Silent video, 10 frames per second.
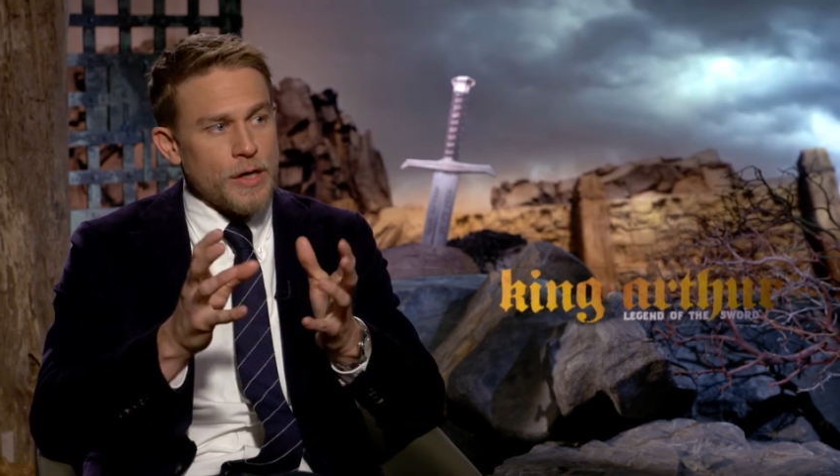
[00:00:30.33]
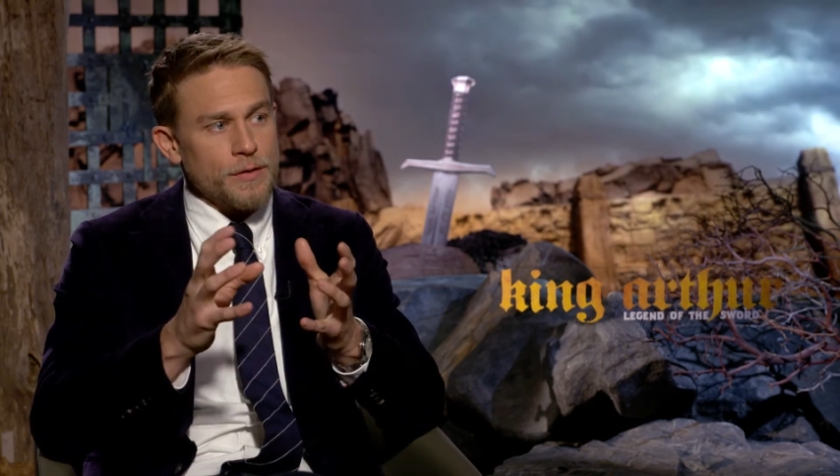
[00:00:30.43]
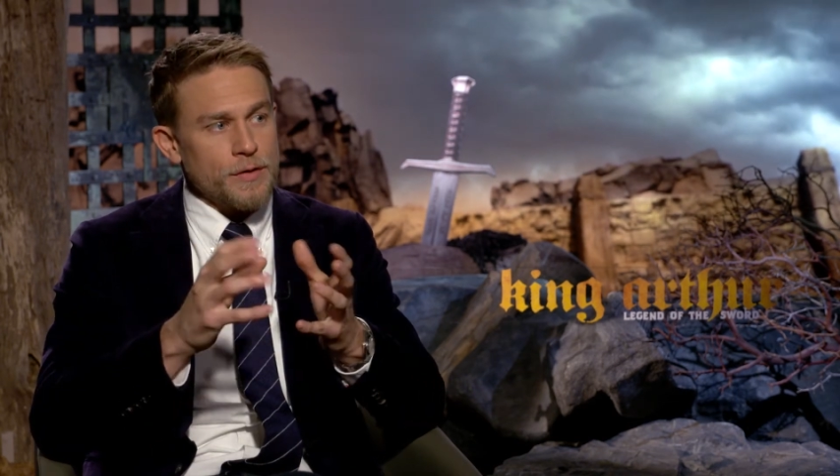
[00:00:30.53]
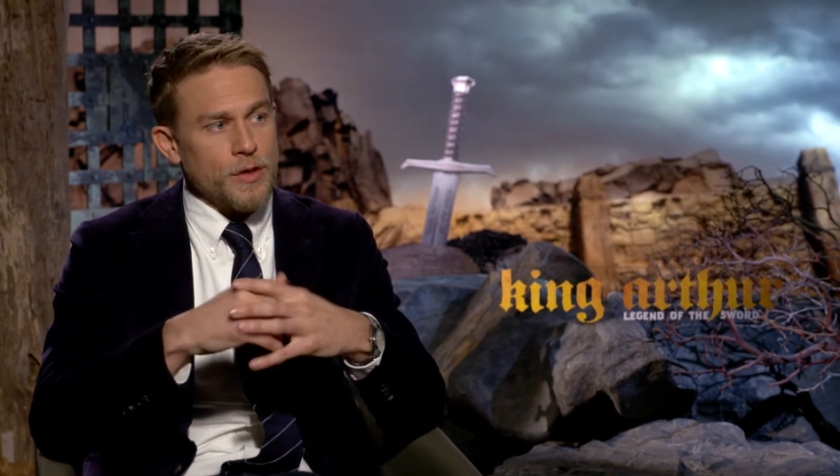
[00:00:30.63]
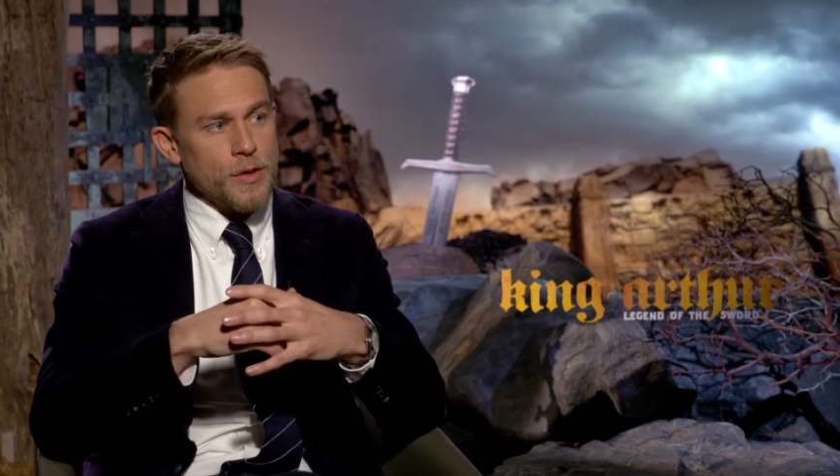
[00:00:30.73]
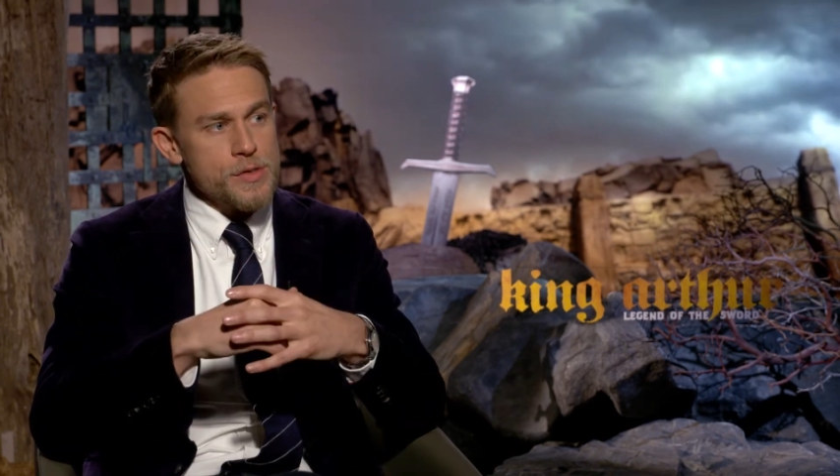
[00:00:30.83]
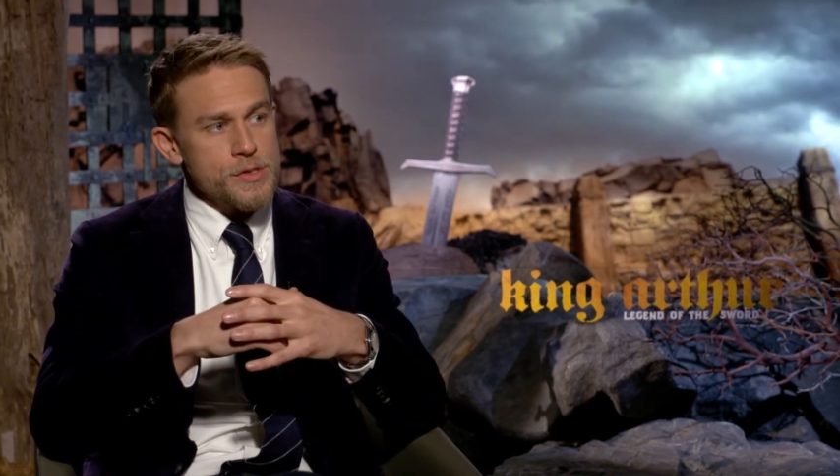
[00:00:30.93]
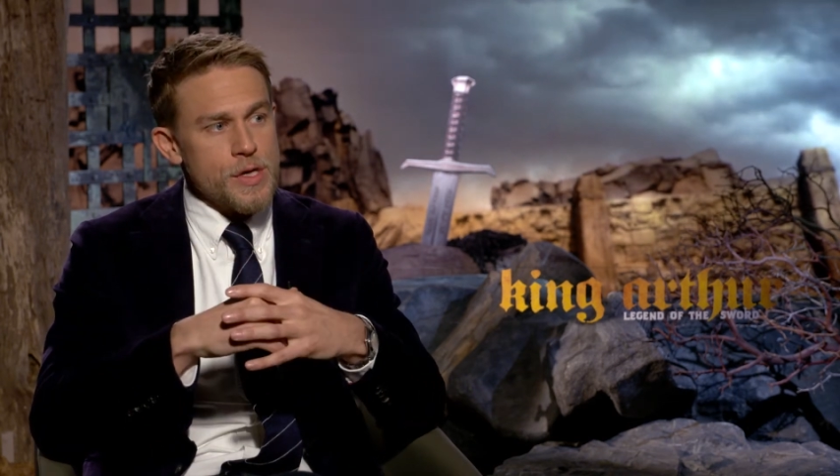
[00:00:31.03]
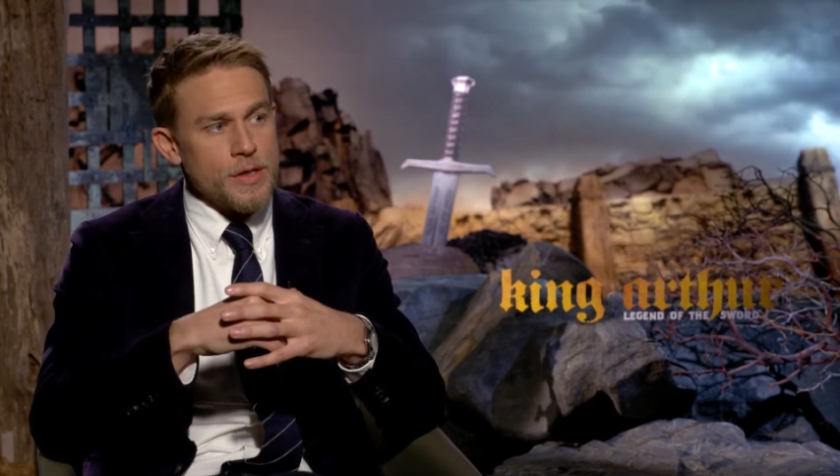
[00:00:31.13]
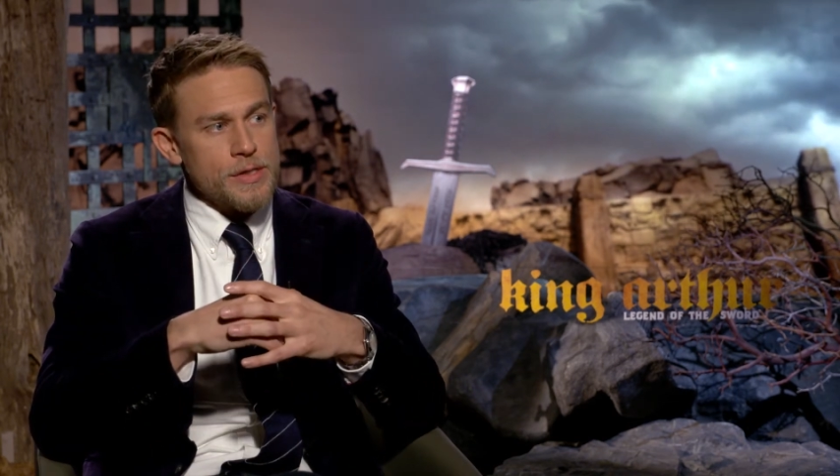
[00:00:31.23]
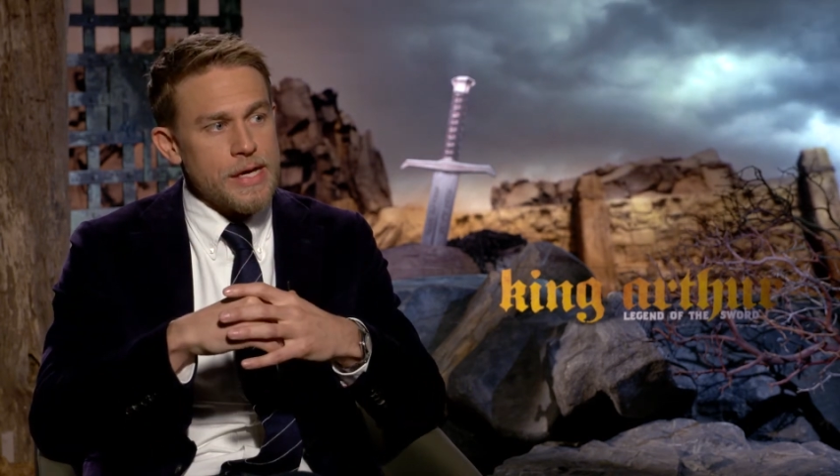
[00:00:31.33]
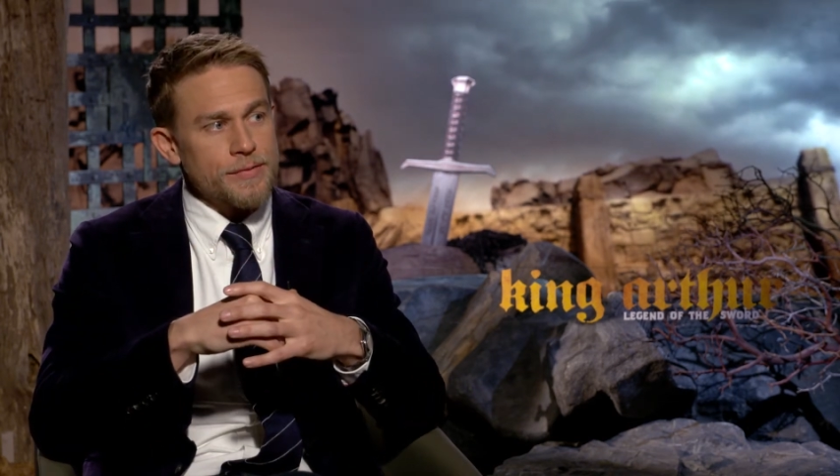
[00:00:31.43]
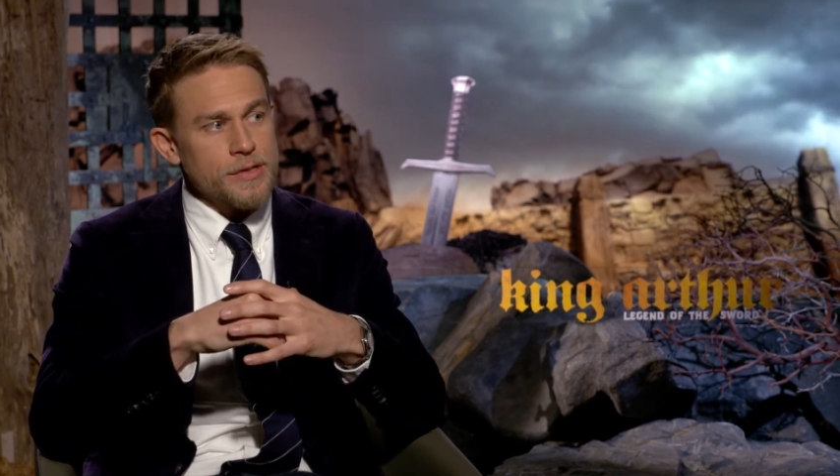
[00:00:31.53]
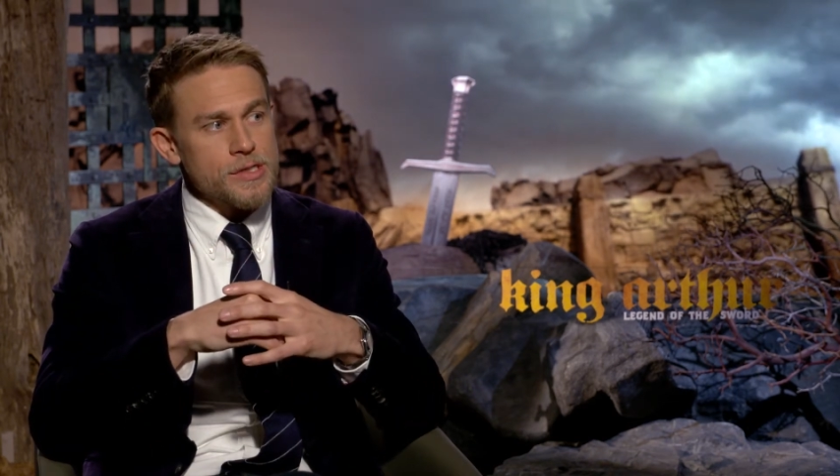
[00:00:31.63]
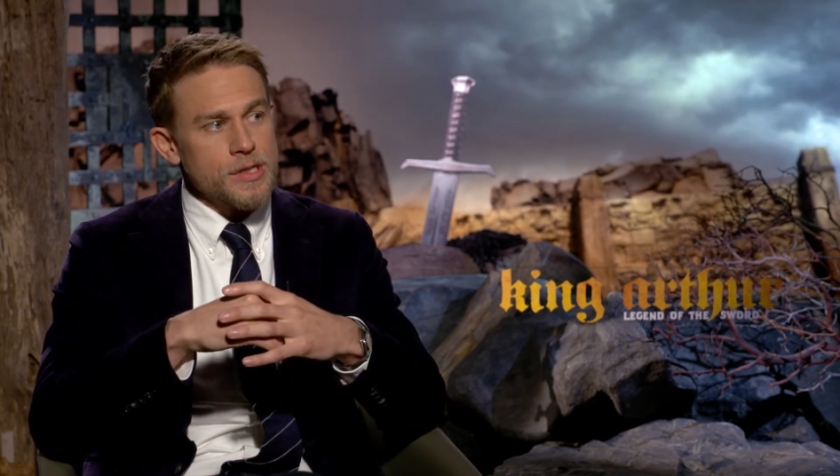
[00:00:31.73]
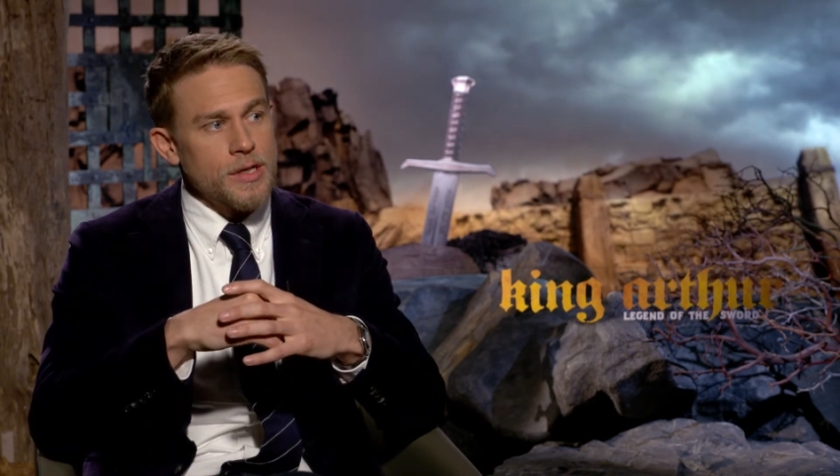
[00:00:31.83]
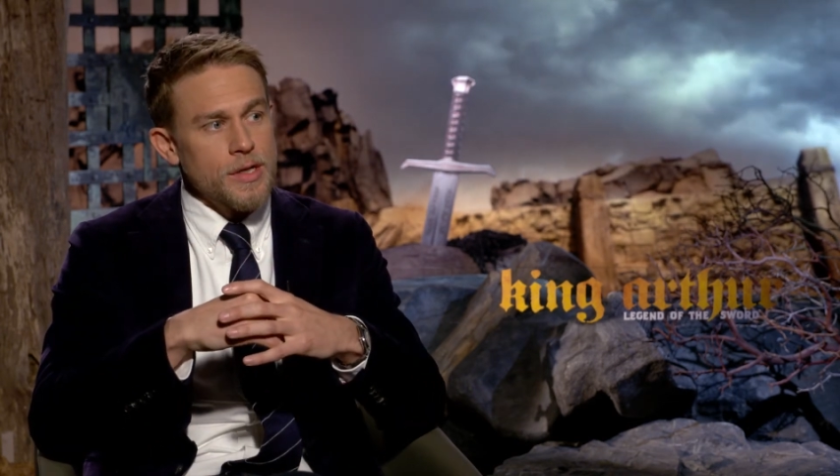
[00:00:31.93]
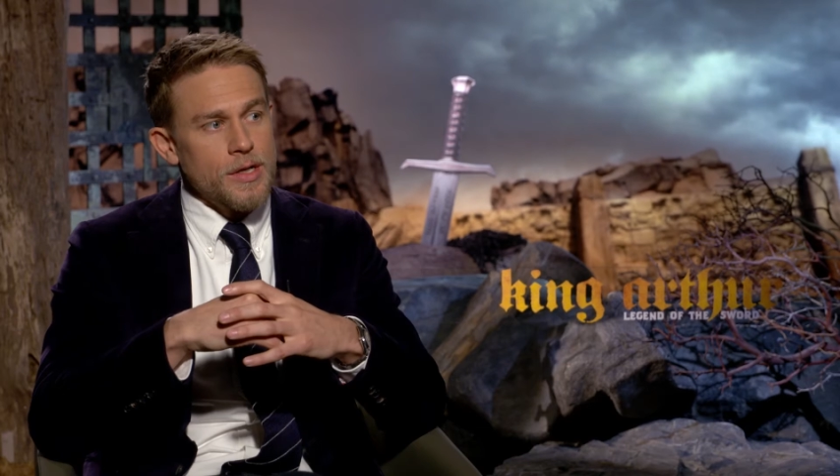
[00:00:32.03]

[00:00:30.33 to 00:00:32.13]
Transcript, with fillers: Arthur goes on is having to